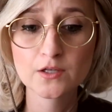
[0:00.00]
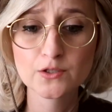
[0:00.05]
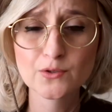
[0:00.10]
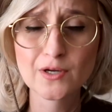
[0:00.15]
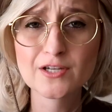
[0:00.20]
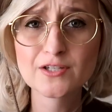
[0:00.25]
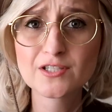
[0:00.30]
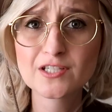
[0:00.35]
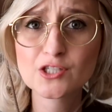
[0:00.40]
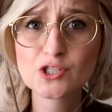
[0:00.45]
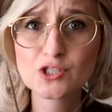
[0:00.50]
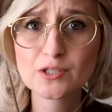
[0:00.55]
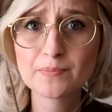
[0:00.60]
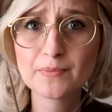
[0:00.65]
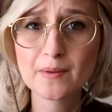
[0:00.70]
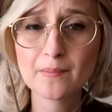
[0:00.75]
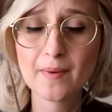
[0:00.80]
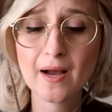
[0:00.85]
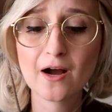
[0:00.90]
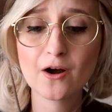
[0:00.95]
So I used to
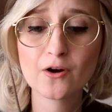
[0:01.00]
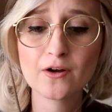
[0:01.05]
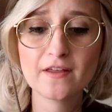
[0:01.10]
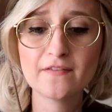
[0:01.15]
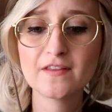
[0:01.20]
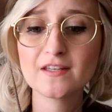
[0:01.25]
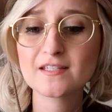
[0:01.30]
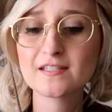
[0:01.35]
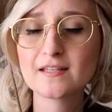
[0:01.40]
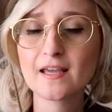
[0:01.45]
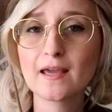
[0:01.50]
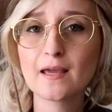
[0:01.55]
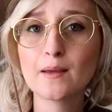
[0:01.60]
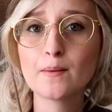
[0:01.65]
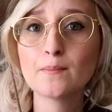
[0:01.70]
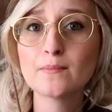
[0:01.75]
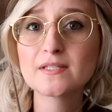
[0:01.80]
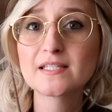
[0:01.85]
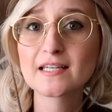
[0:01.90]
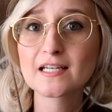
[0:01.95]
ship them out in the
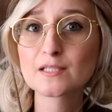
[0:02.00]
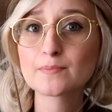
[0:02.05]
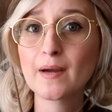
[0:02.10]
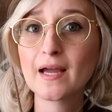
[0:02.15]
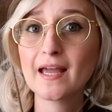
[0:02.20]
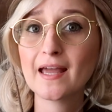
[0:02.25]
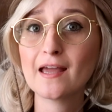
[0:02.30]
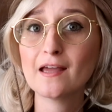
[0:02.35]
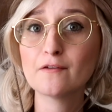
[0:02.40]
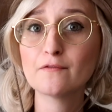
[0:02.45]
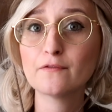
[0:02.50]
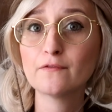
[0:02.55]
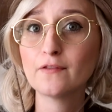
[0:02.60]
same 6x8